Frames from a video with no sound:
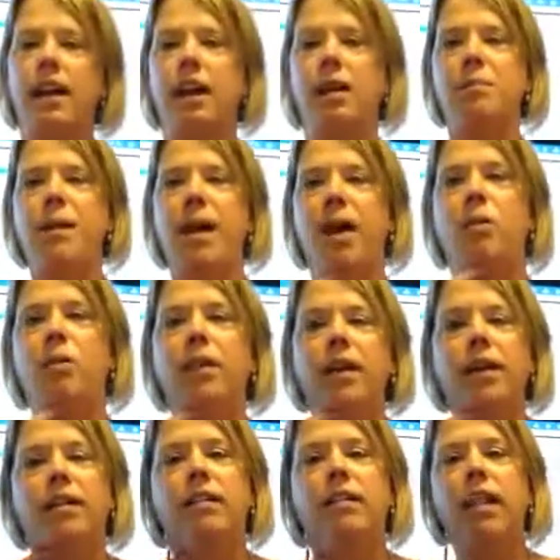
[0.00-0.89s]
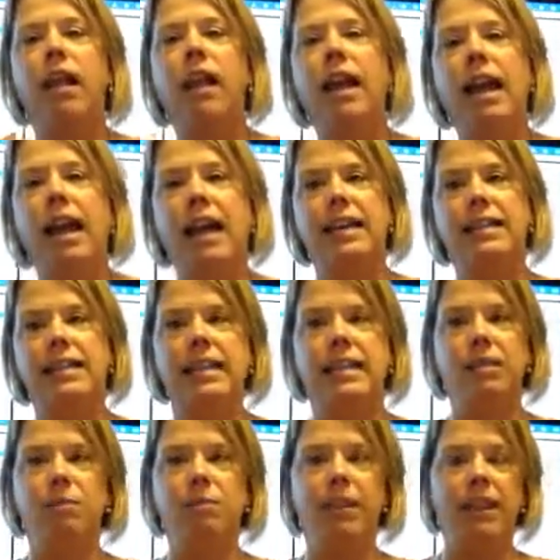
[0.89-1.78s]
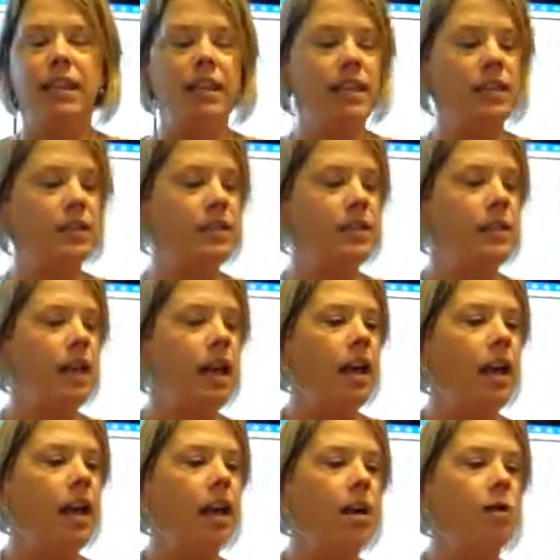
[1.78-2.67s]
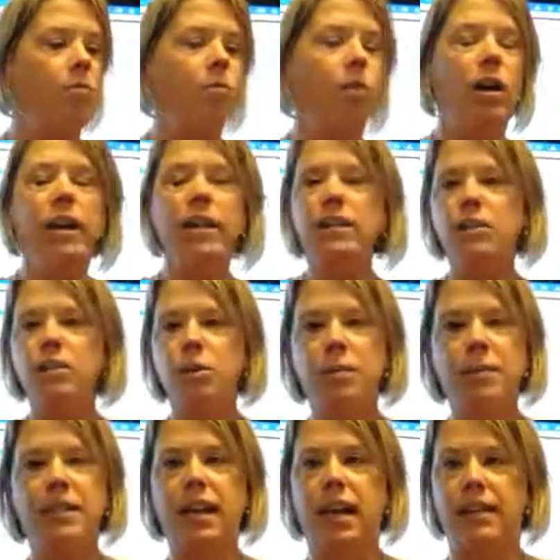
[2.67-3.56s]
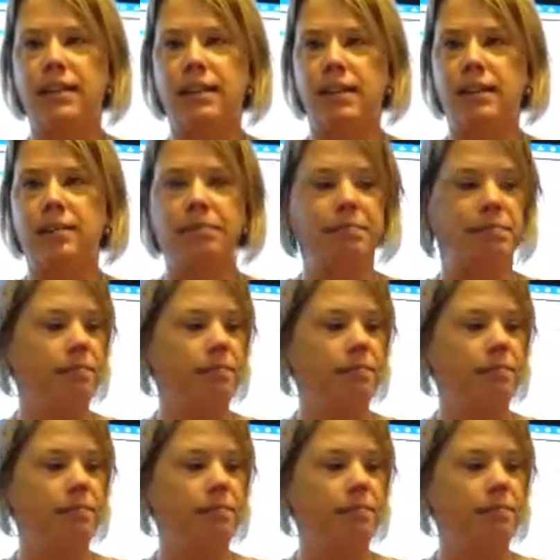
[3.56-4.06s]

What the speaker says: how well I did with this. What is subitizing?